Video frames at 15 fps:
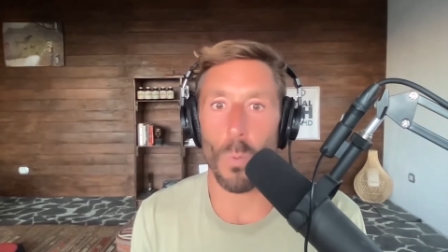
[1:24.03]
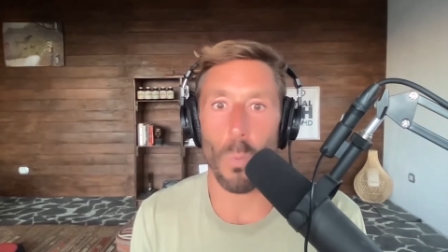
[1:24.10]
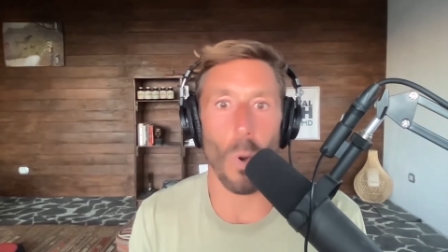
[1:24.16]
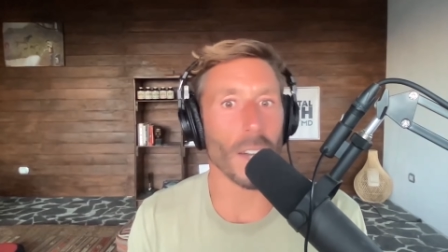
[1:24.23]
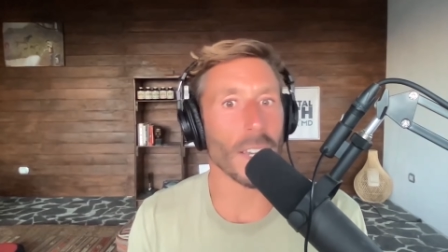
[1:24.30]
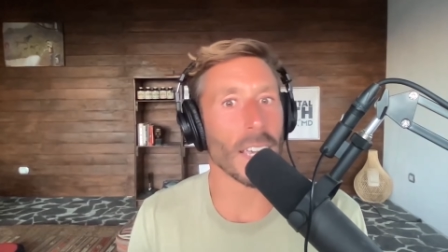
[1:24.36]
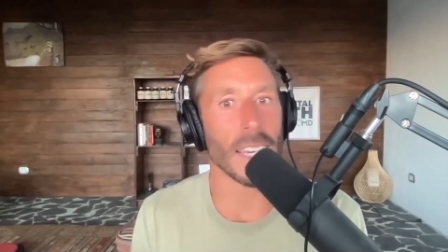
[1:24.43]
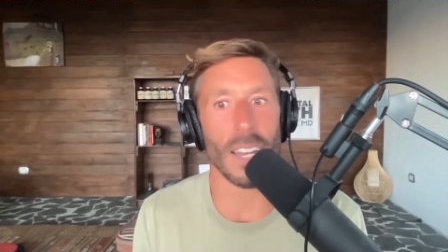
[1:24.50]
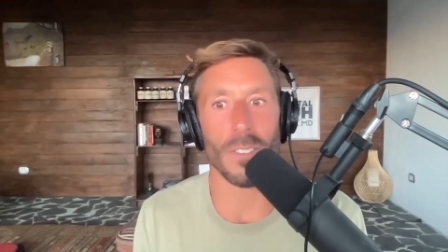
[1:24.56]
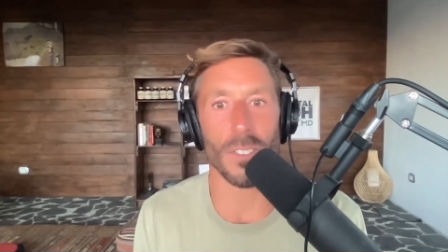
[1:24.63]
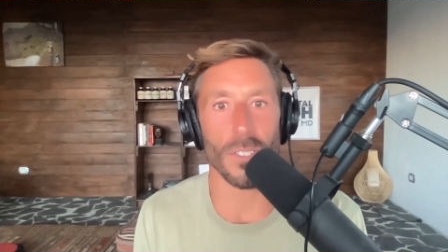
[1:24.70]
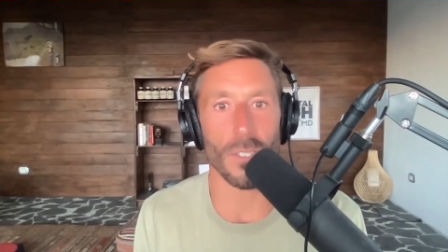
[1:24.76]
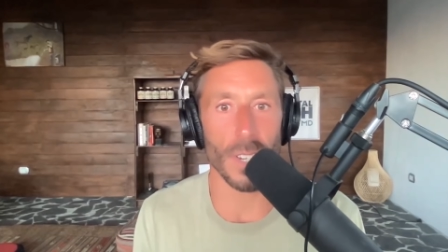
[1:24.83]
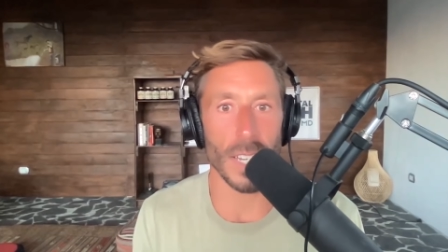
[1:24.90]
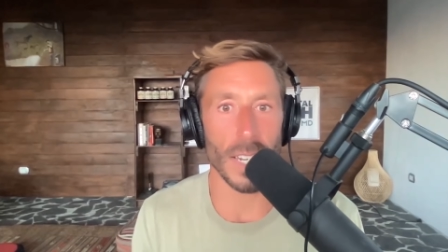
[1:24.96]
walking down the
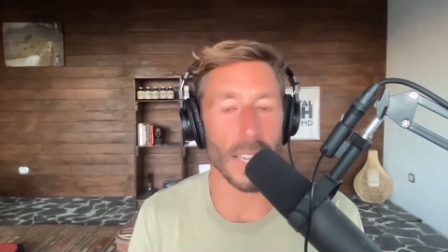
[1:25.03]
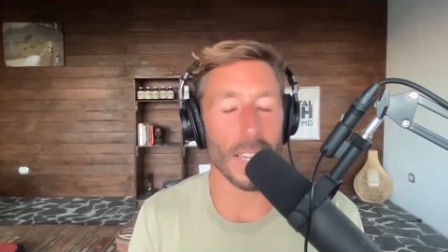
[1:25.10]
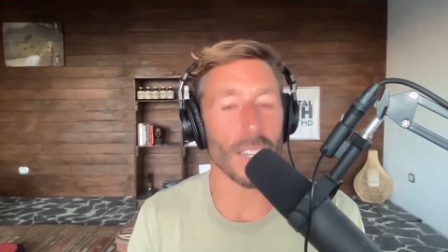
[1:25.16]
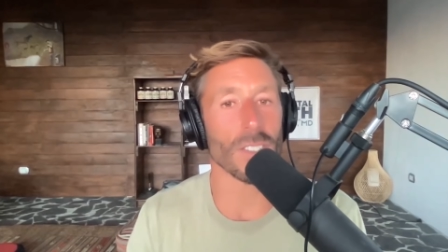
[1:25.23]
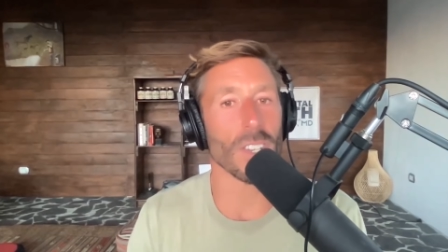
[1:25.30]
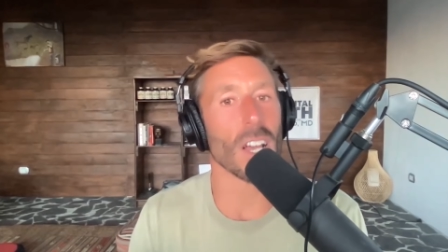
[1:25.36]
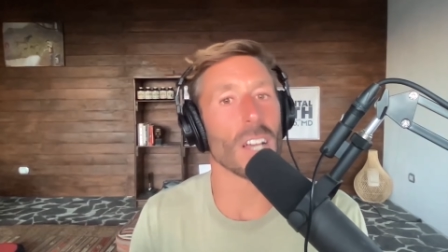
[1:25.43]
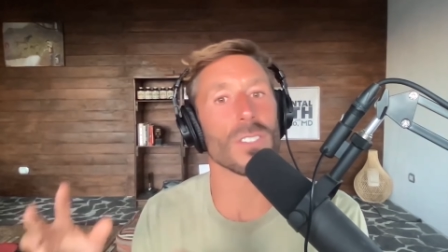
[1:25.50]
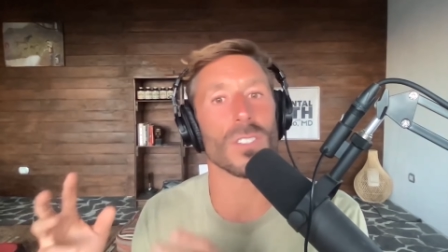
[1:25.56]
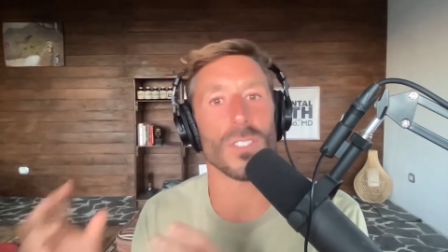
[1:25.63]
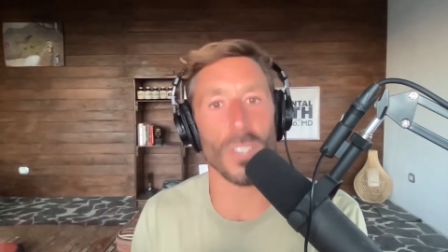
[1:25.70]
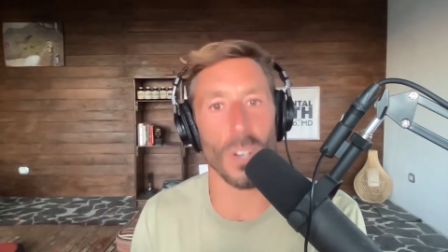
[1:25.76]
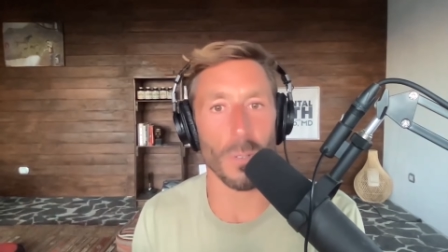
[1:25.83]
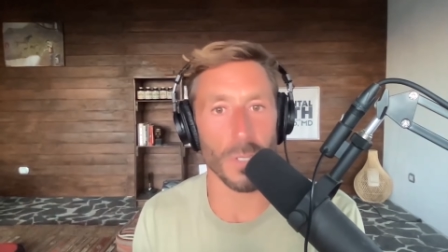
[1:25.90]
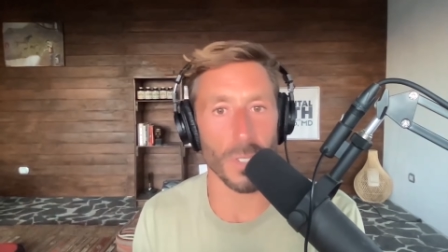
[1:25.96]
street is
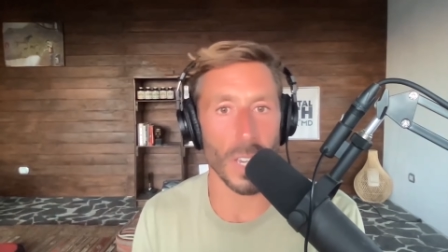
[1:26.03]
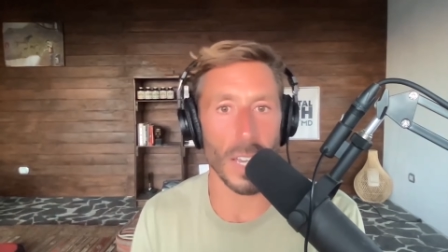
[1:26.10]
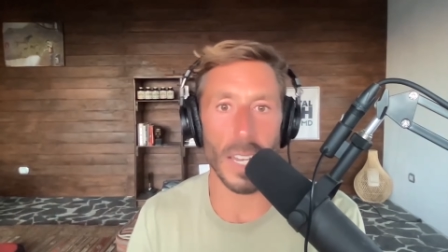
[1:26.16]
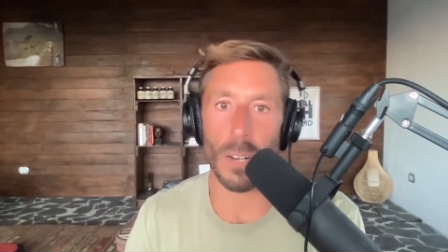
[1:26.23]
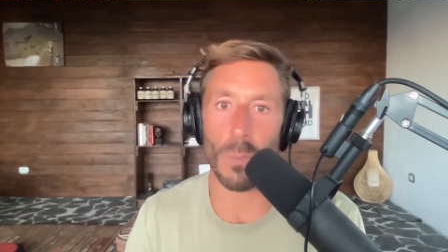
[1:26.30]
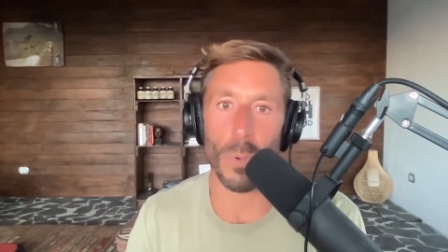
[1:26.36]
associated